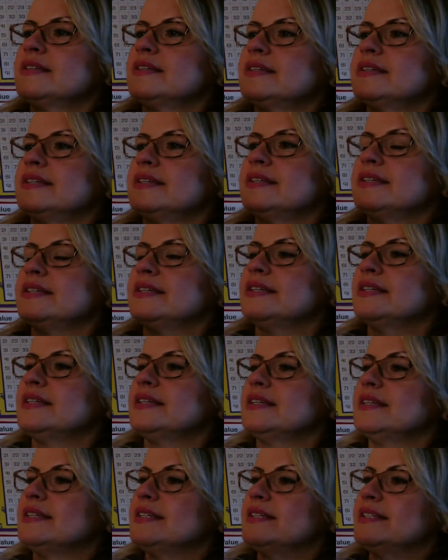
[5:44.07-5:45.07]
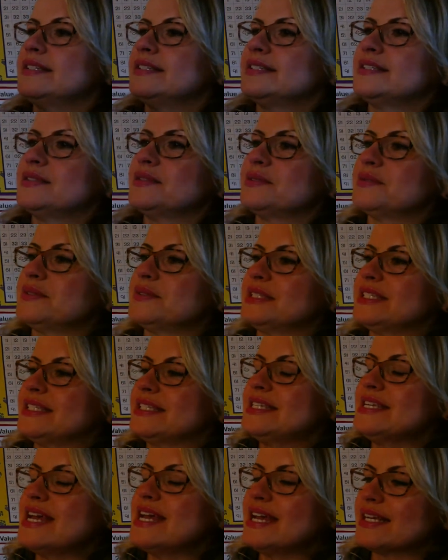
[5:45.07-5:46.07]
And what's
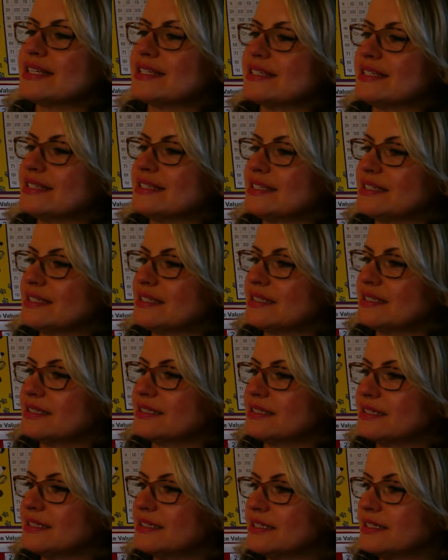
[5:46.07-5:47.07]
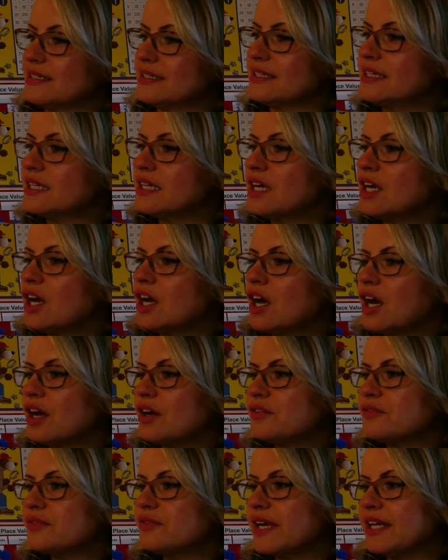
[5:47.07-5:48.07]
next? A
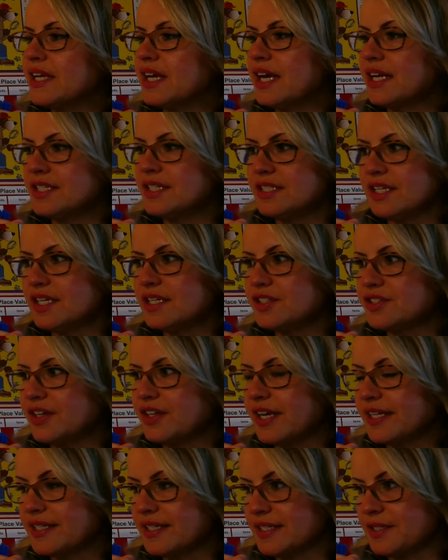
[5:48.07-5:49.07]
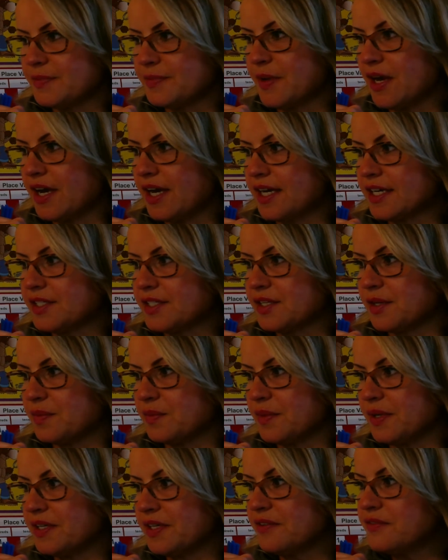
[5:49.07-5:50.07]
red hot dog truck is parked on
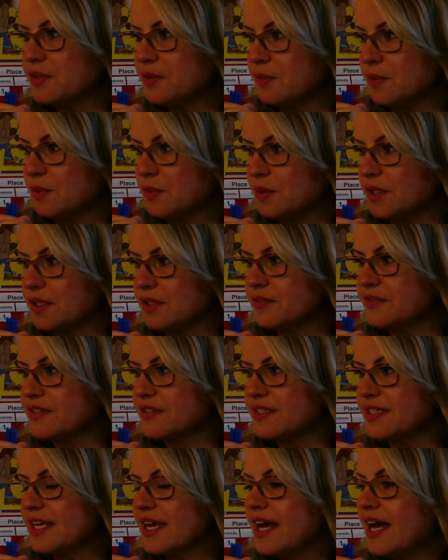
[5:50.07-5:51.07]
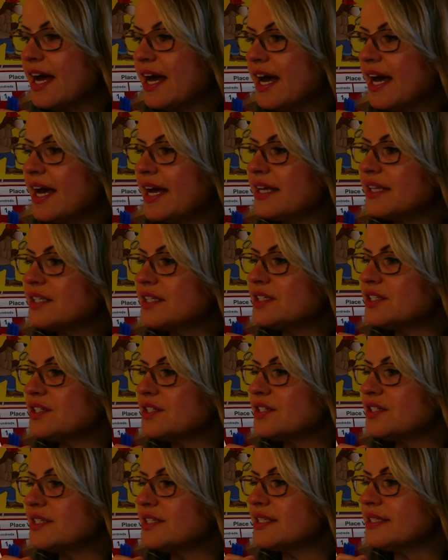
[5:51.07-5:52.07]
one of the wharves.
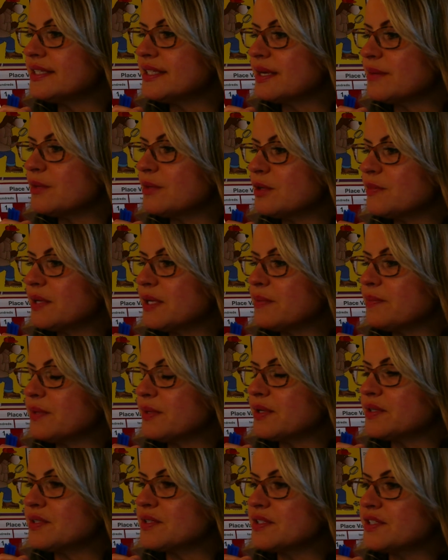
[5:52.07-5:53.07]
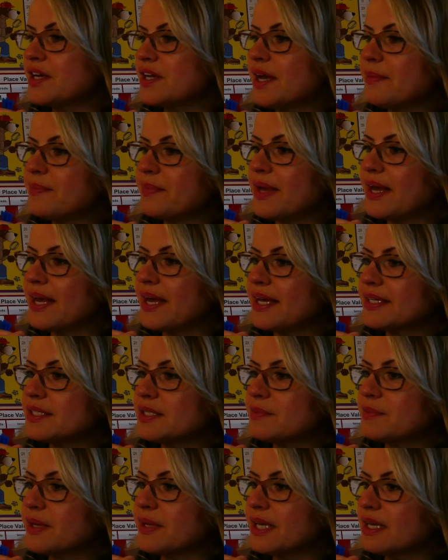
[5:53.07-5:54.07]
Islanders and summer people stop by to
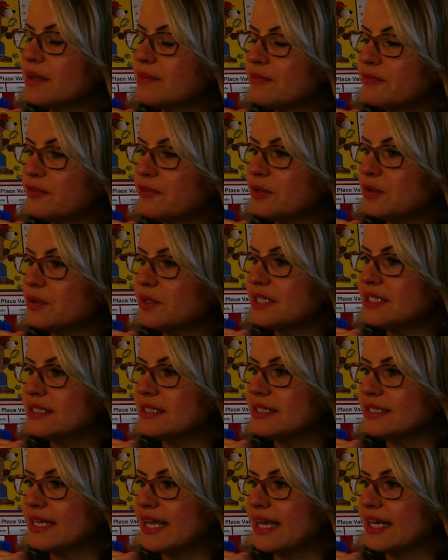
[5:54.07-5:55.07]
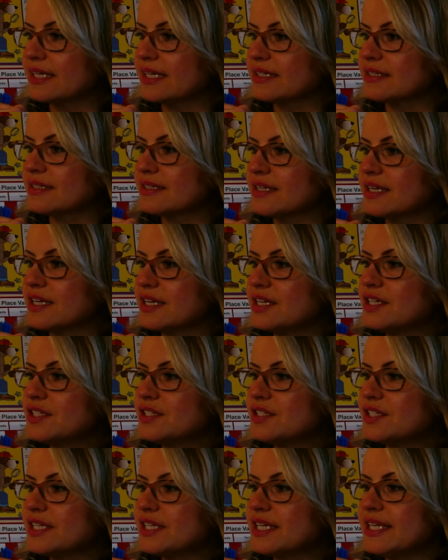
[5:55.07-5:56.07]
pick up food and snacks
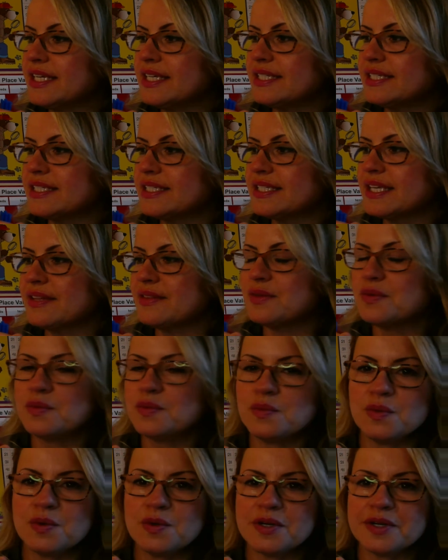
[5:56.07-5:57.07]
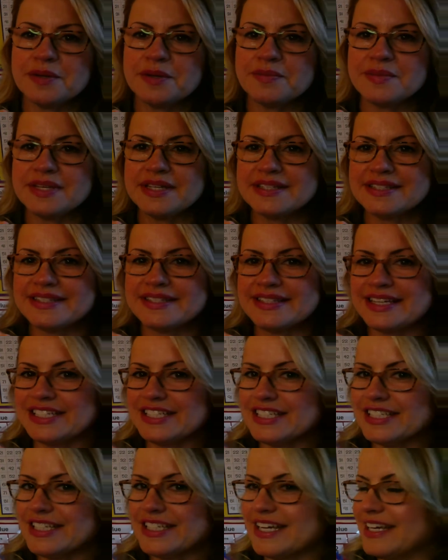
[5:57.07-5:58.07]
to eat in the warm
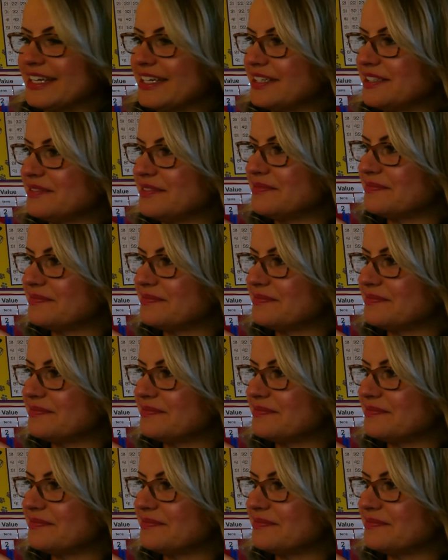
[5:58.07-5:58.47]
sunshine.